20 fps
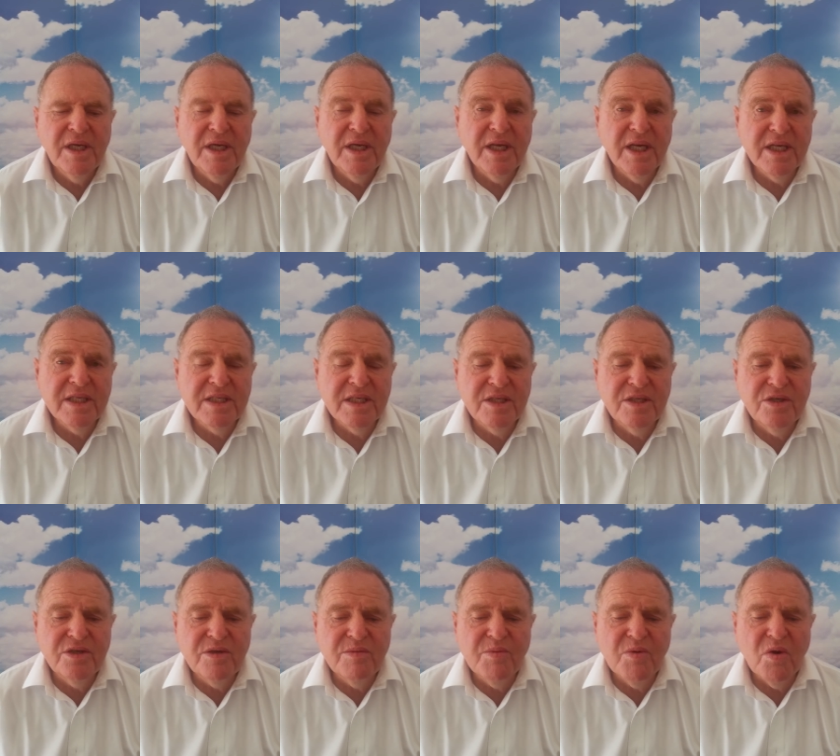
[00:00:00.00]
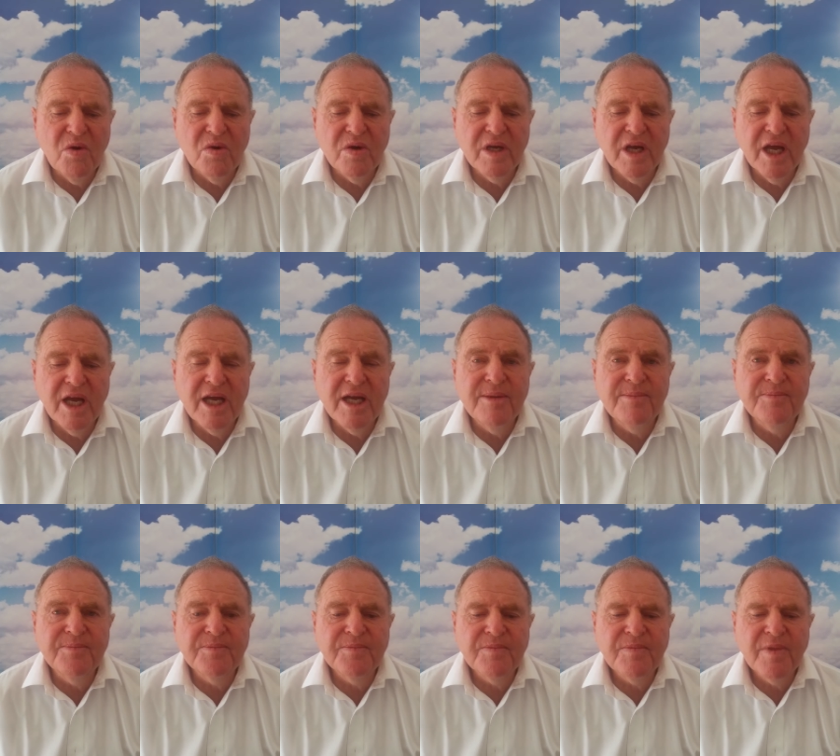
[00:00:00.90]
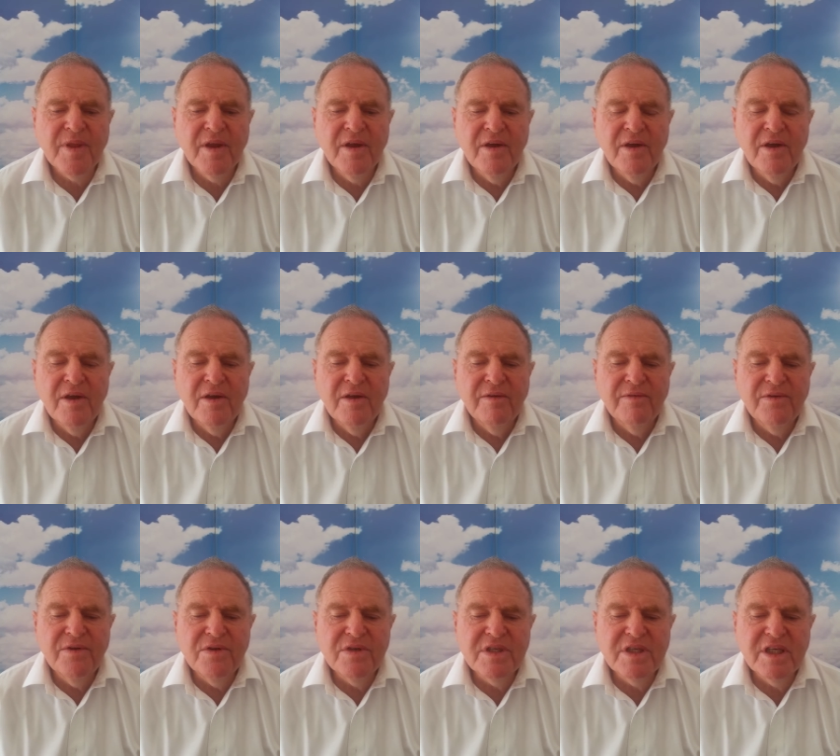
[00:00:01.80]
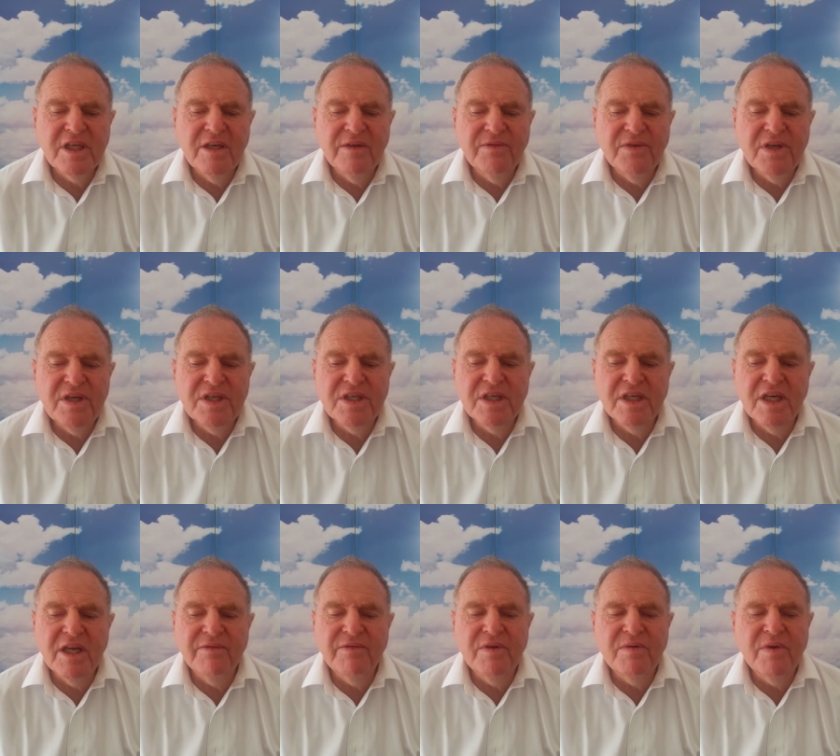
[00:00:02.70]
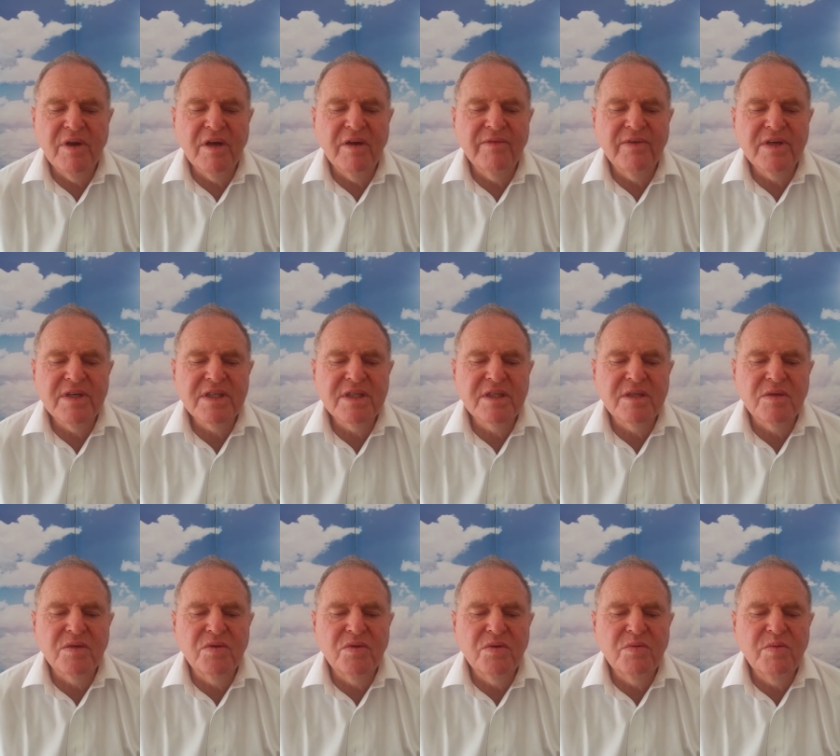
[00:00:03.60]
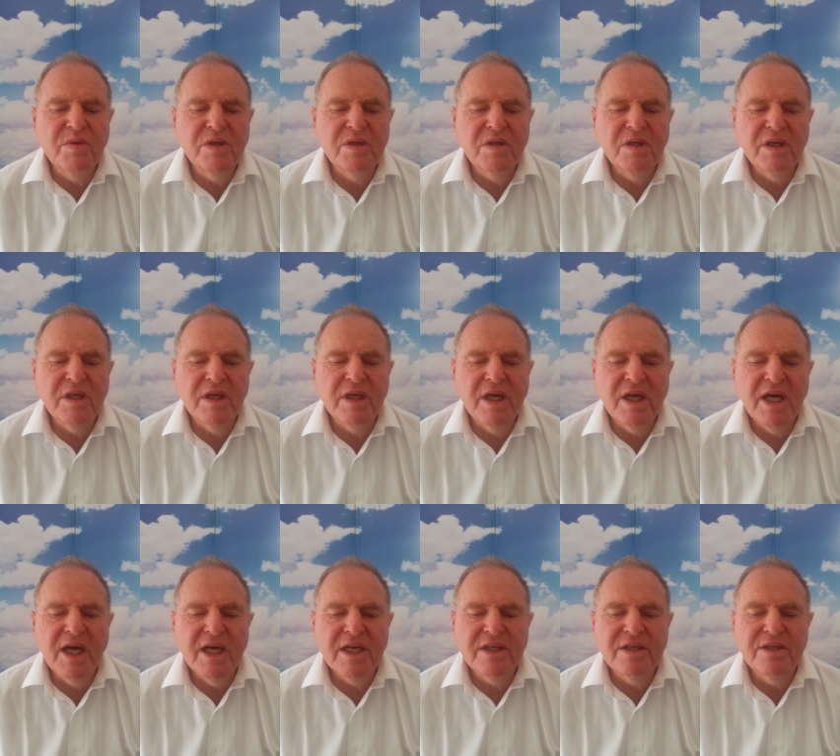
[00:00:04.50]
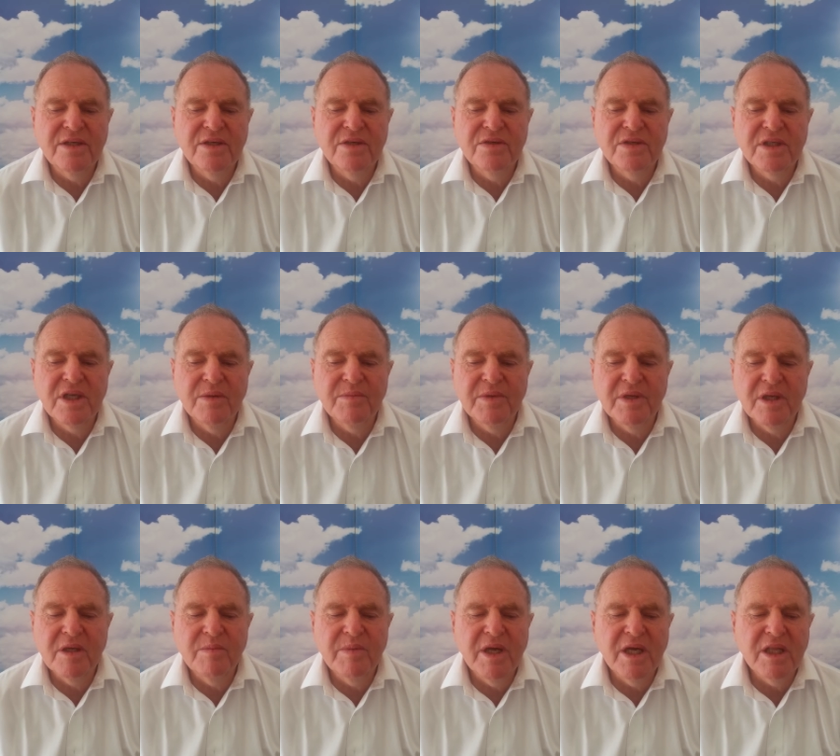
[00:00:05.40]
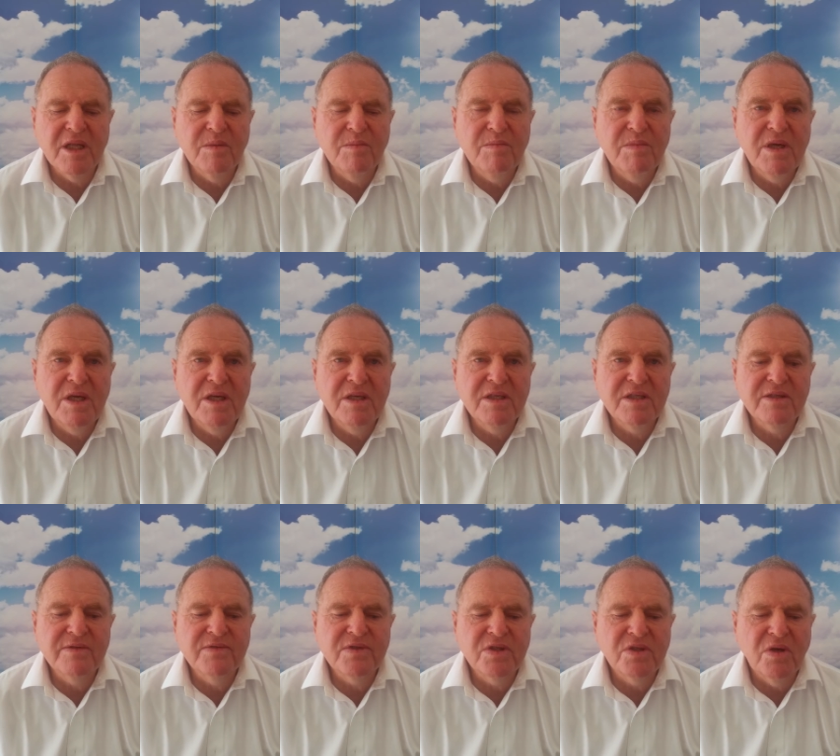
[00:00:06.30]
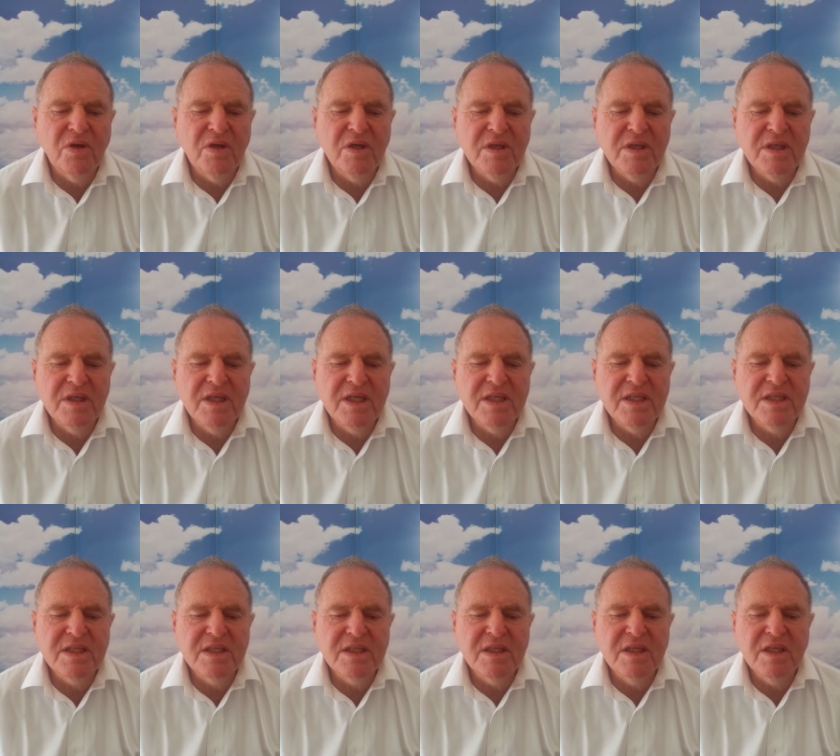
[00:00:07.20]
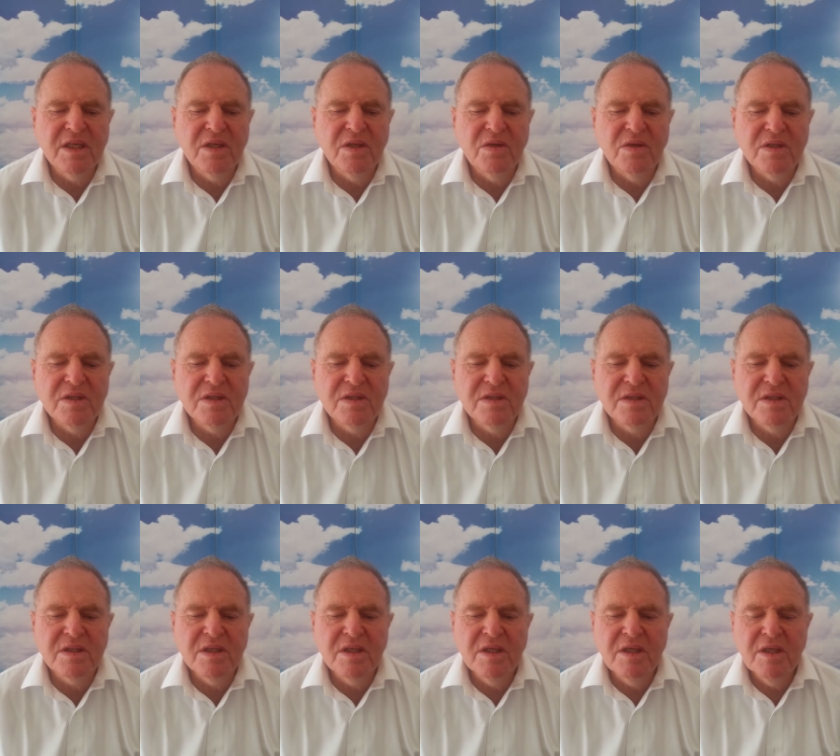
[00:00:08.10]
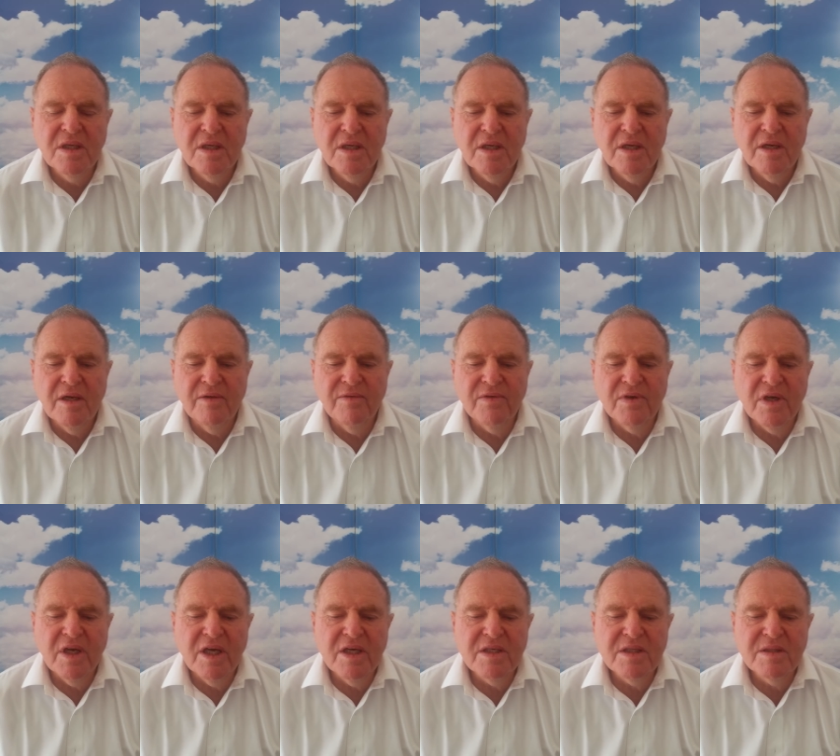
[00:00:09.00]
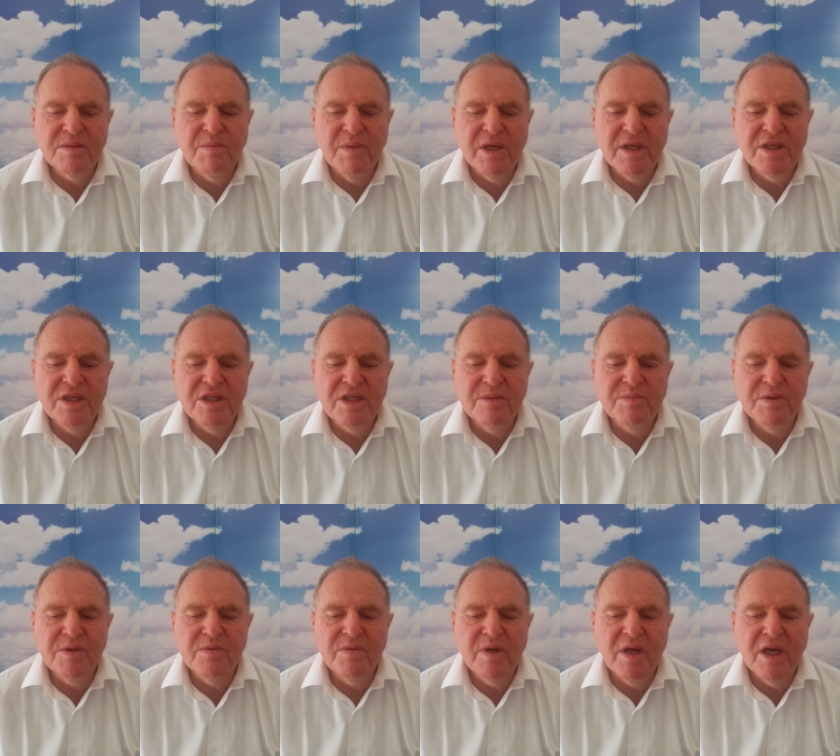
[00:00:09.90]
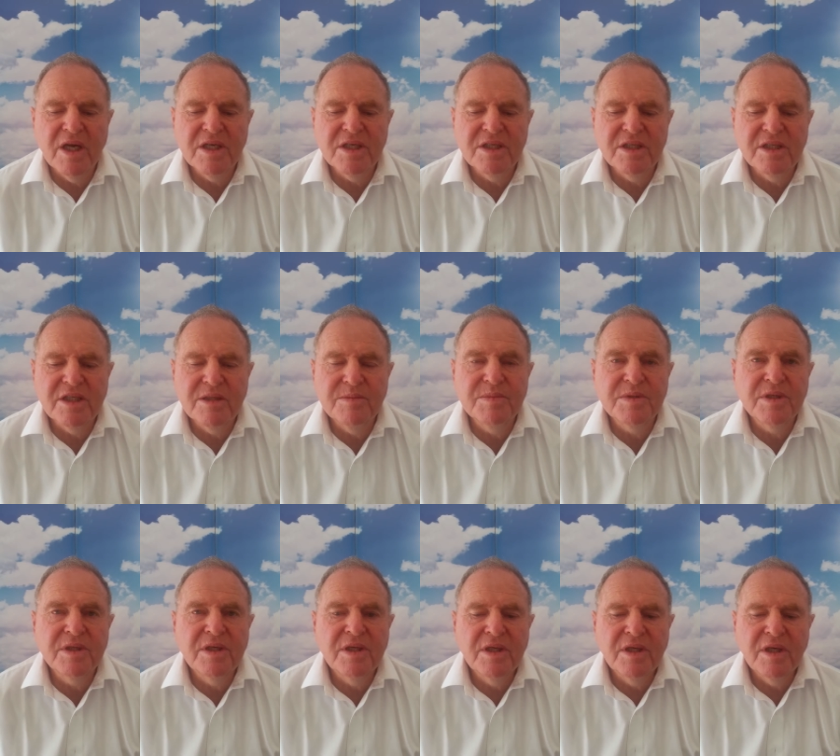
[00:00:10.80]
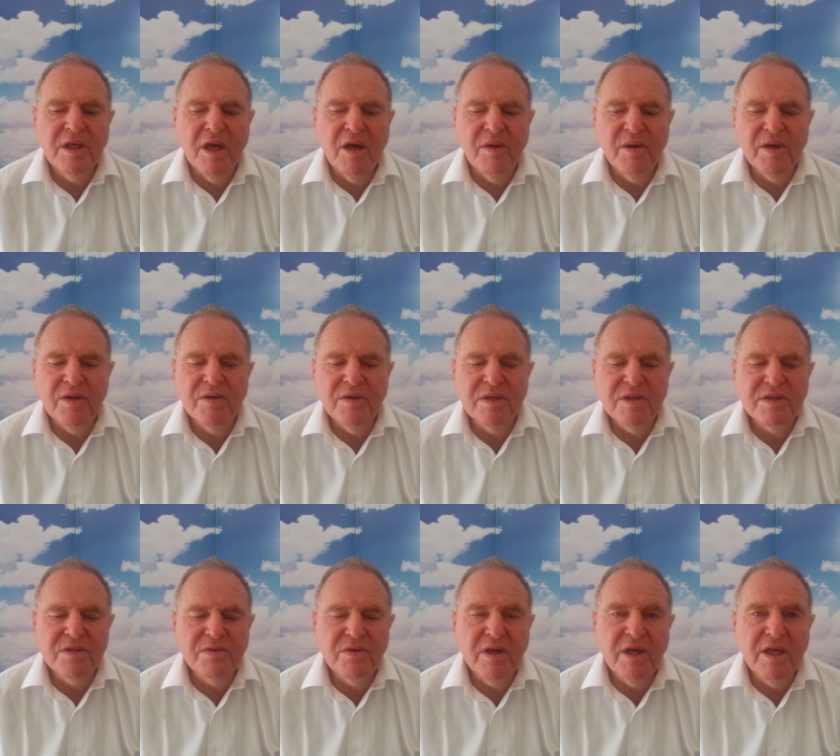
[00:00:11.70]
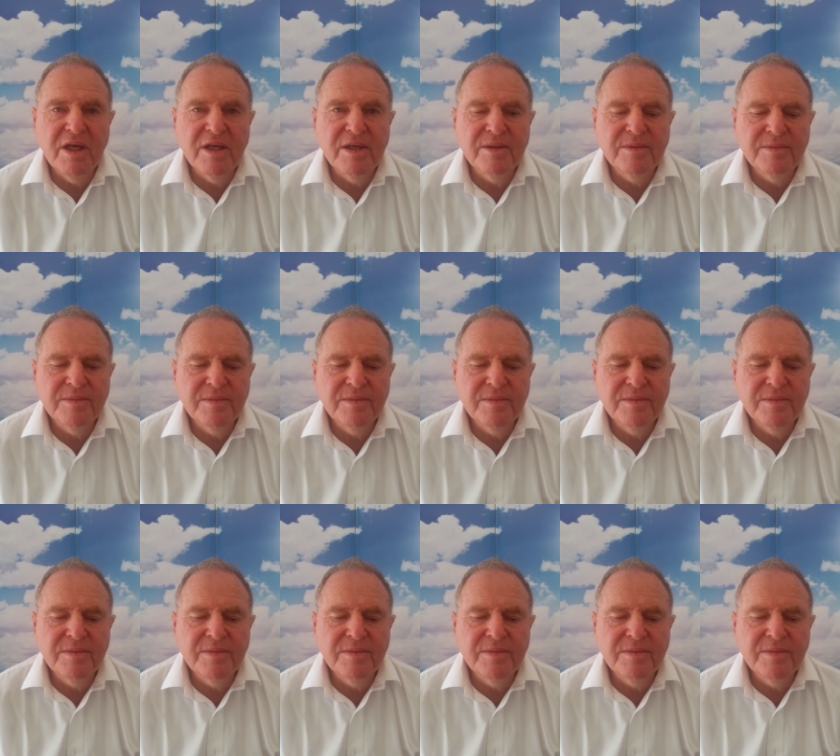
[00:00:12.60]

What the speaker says: It has a two-pronged aim. First, to give each and every one of us the goodwill and heart to do something about the millions of silent deaths and losses of close mateship and relationships going on in Australia.